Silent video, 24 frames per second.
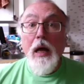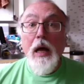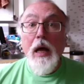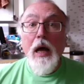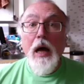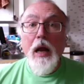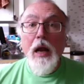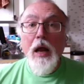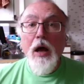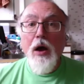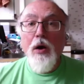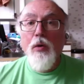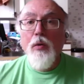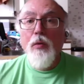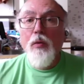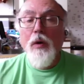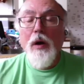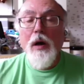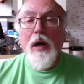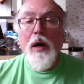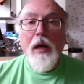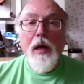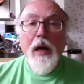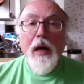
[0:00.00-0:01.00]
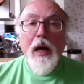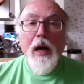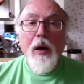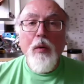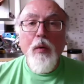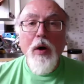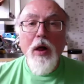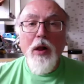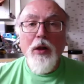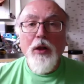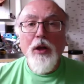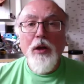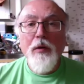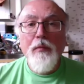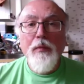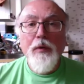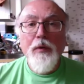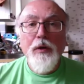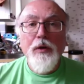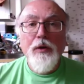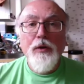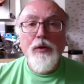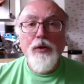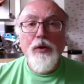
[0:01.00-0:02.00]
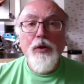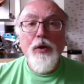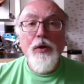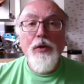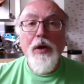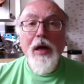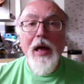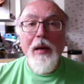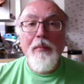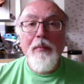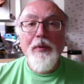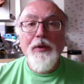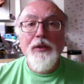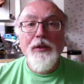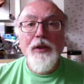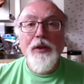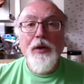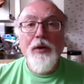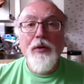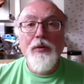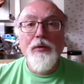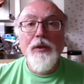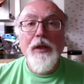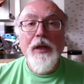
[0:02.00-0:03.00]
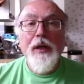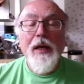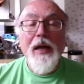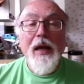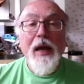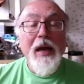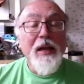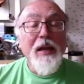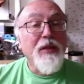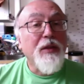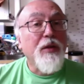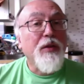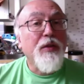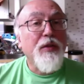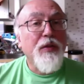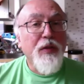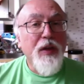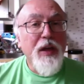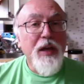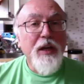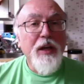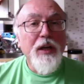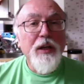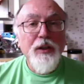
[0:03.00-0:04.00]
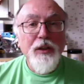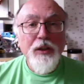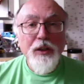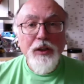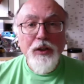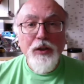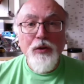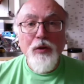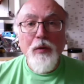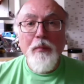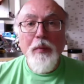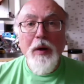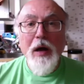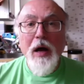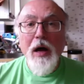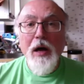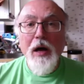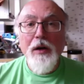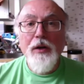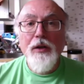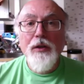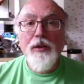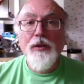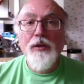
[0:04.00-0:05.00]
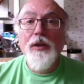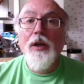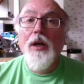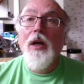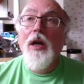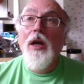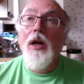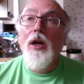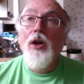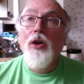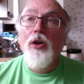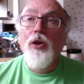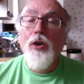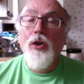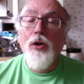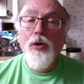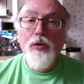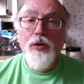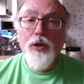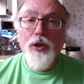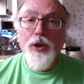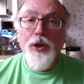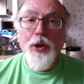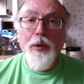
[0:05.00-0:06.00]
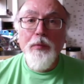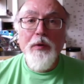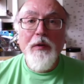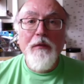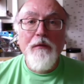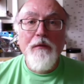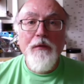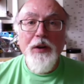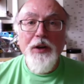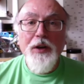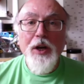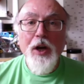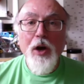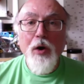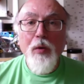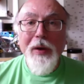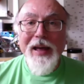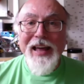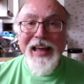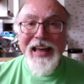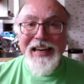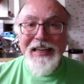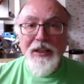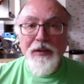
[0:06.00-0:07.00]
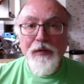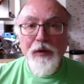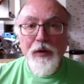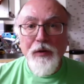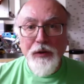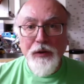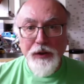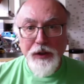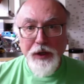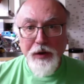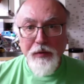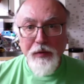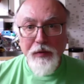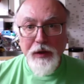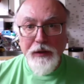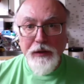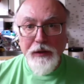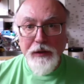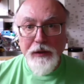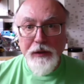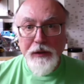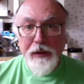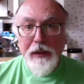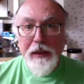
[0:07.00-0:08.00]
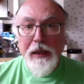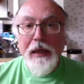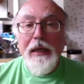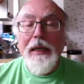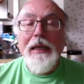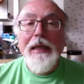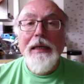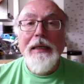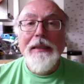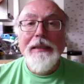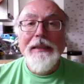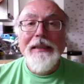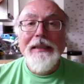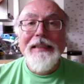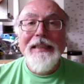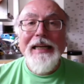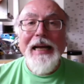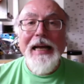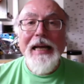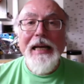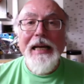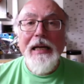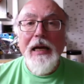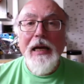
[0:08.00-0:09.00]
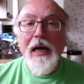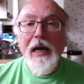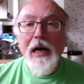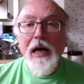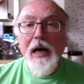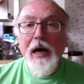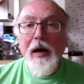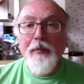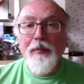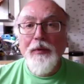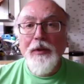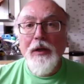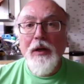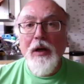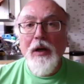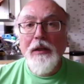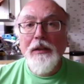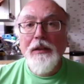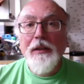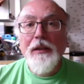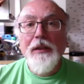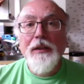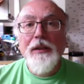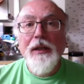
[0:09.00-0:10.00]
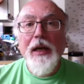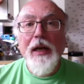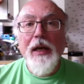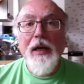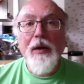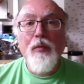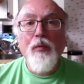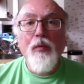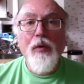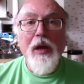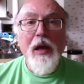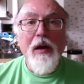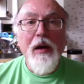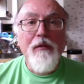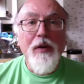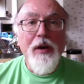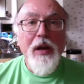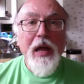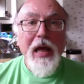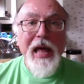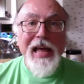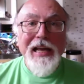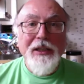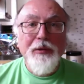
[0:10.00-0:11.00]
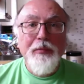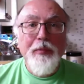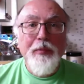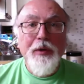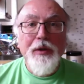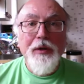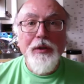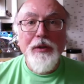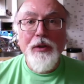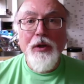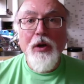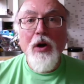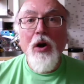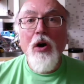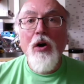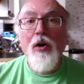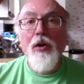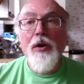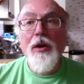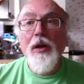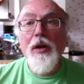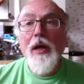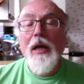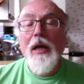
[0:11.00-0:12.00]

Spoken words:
Hello, and welcome to another episode in the Think Digital Partners YouTube video interview series. Today, I'm delighted to say we have an expert on